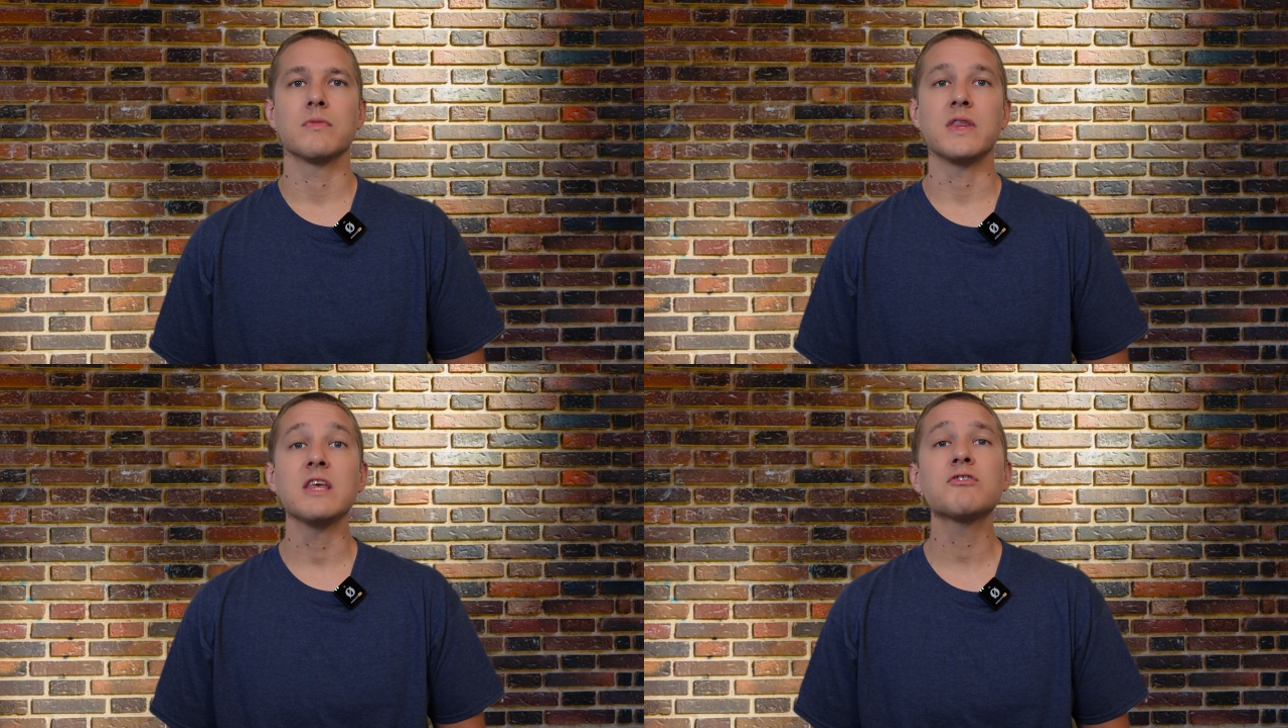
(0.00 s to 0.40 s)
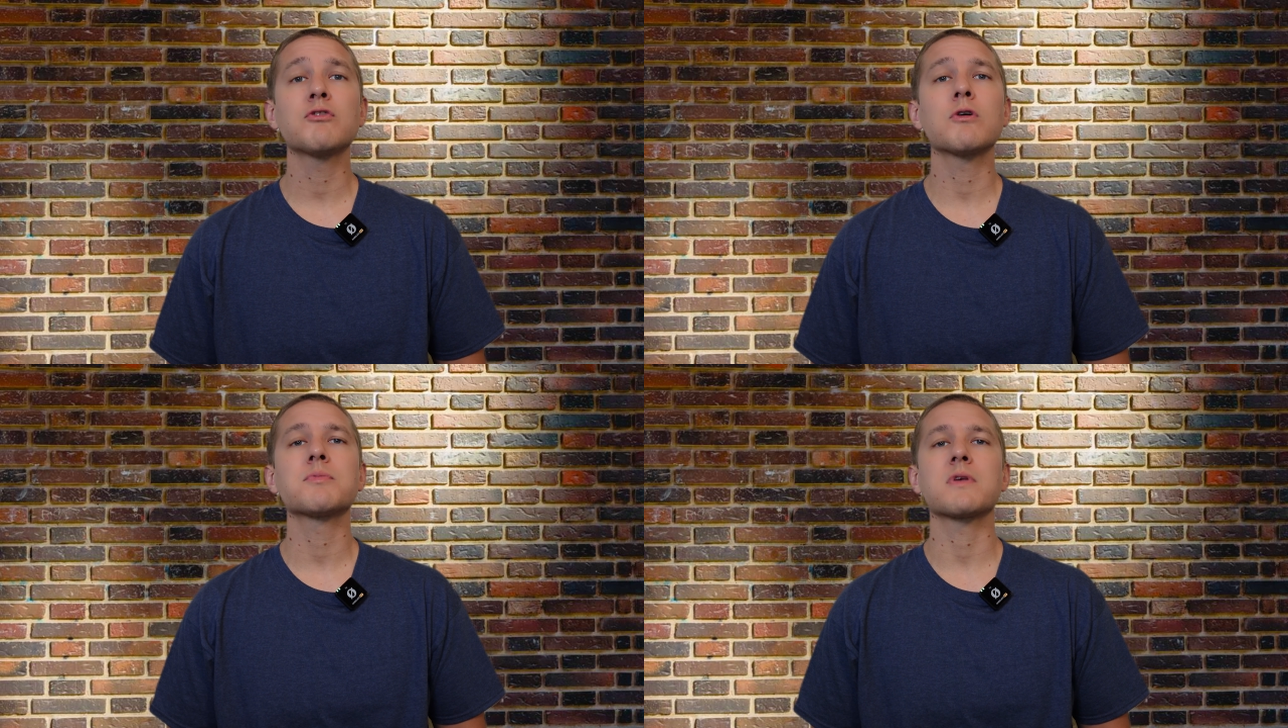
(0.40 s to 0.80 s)
These
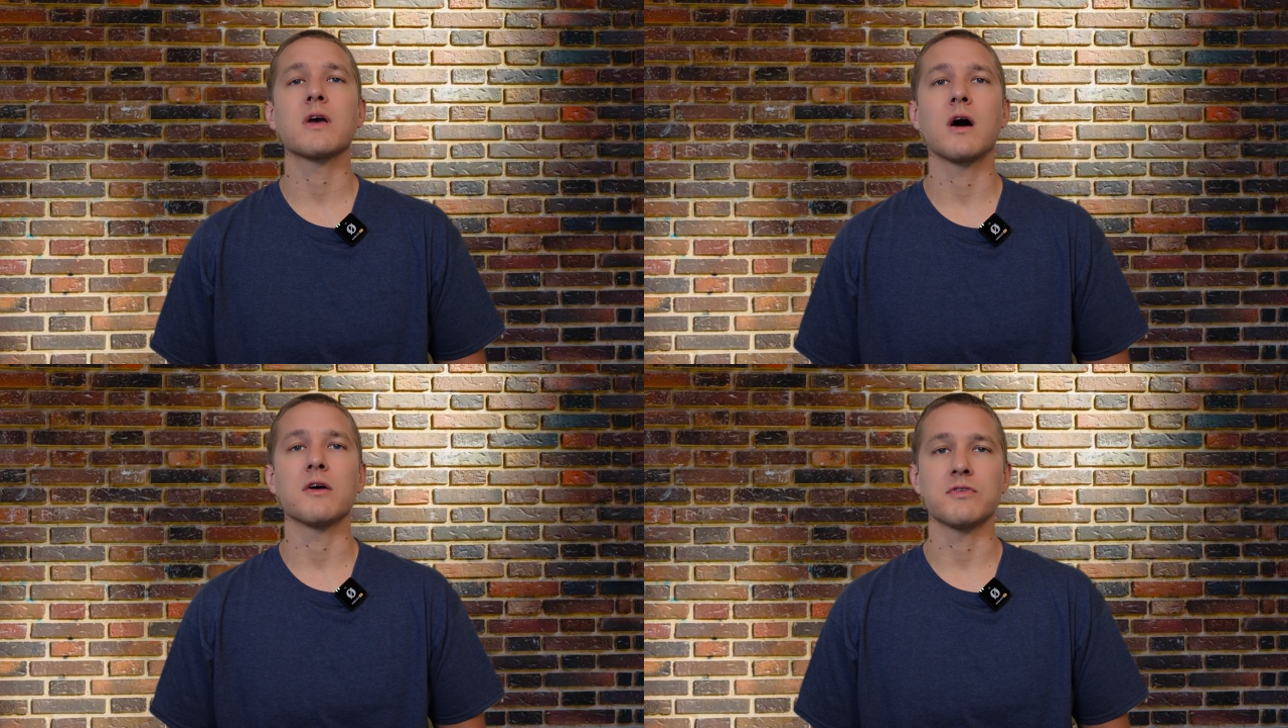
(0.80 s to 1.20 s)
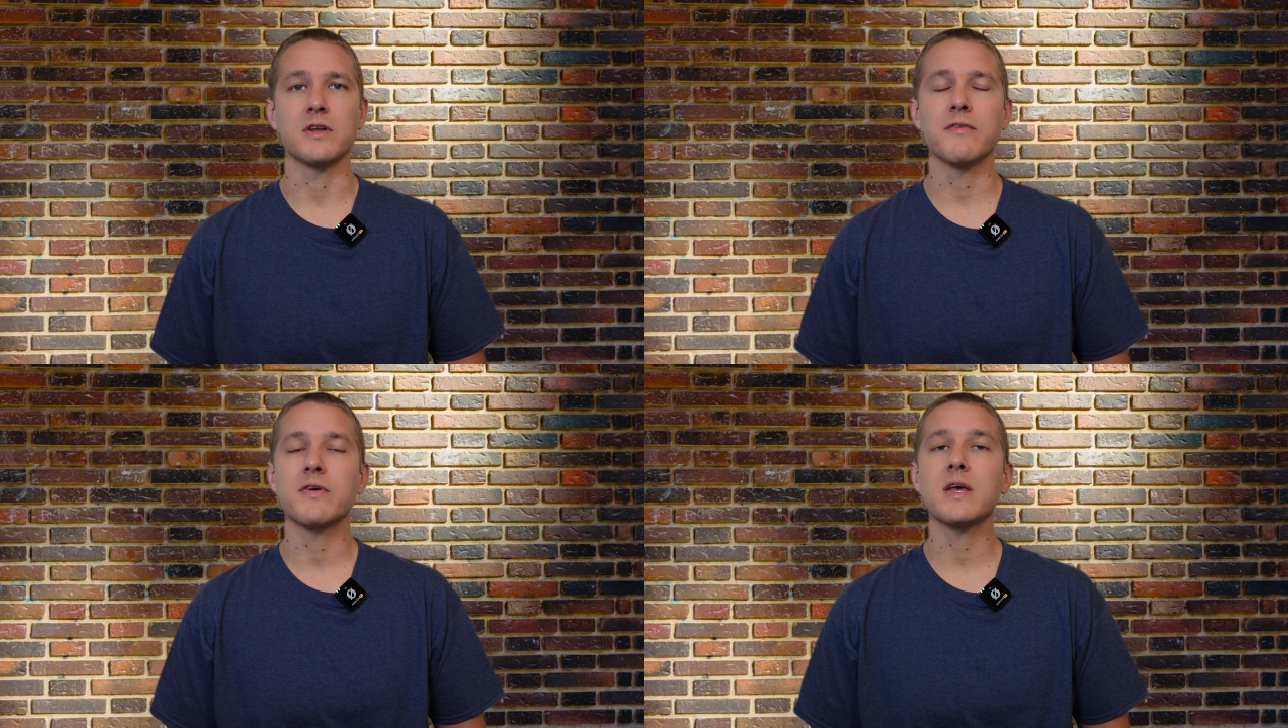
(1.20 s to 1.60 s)
storms can cause
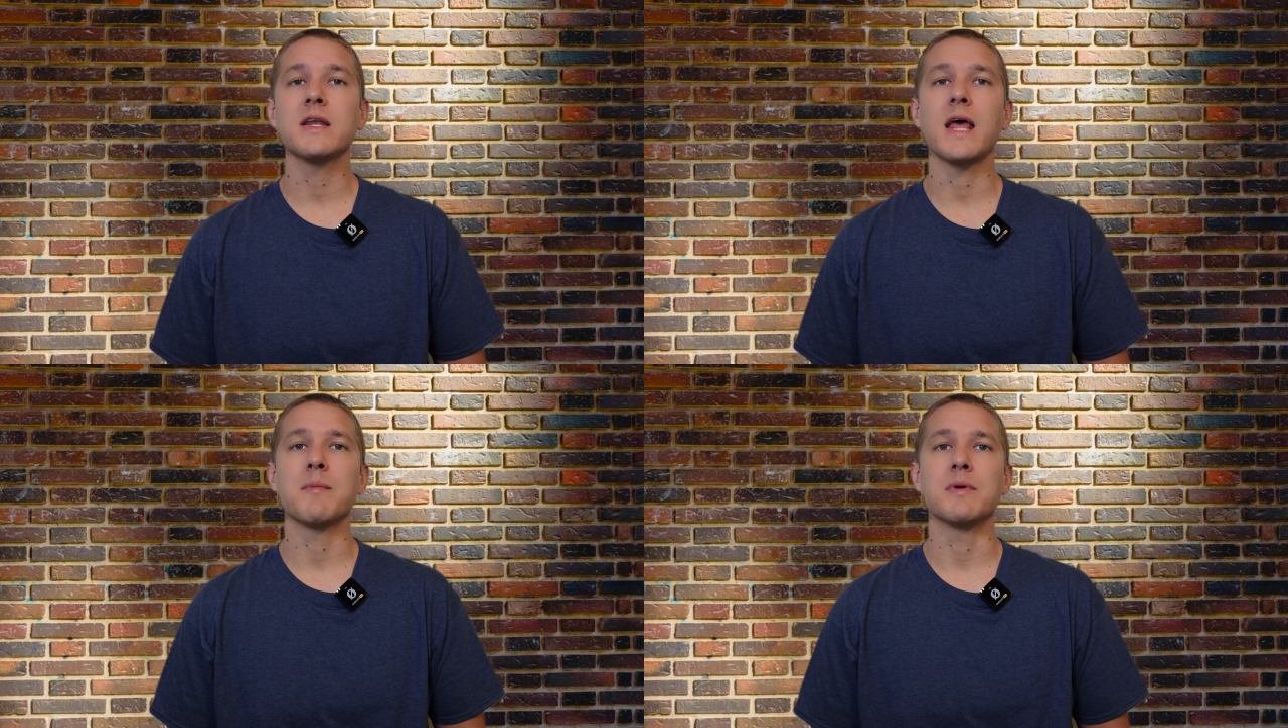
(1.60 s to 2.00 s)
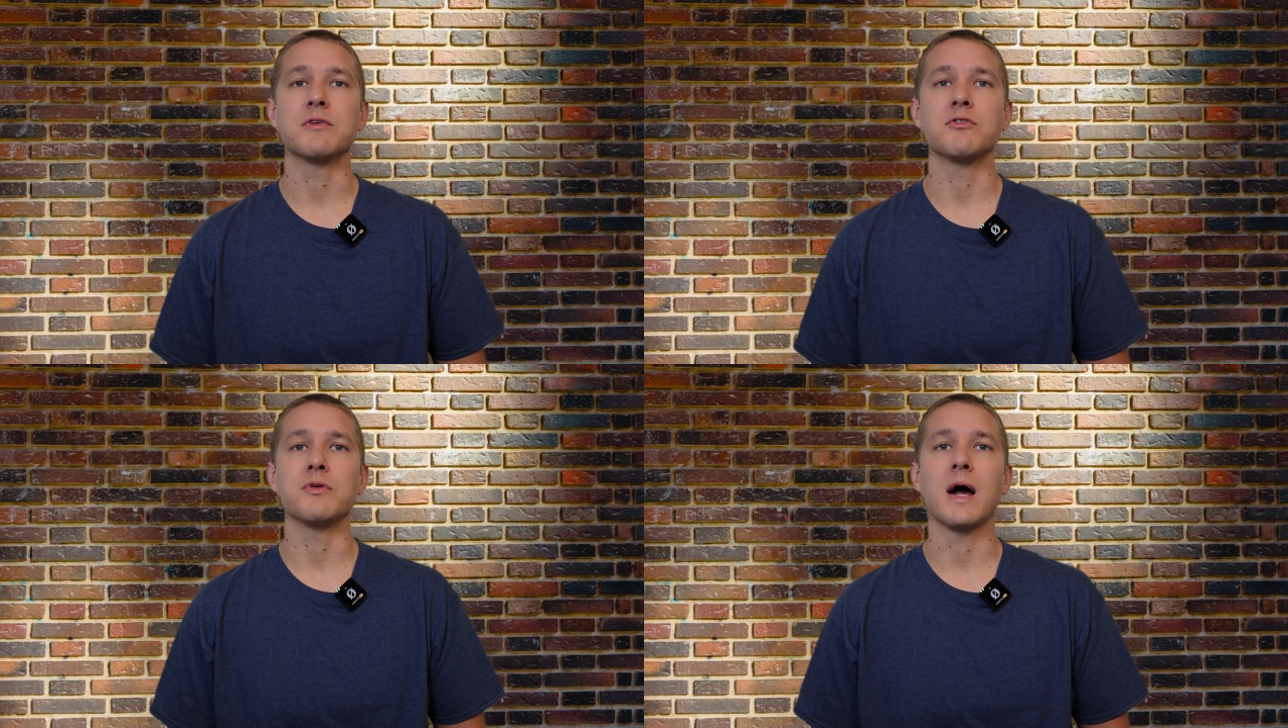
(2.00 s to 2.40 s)
significant damage due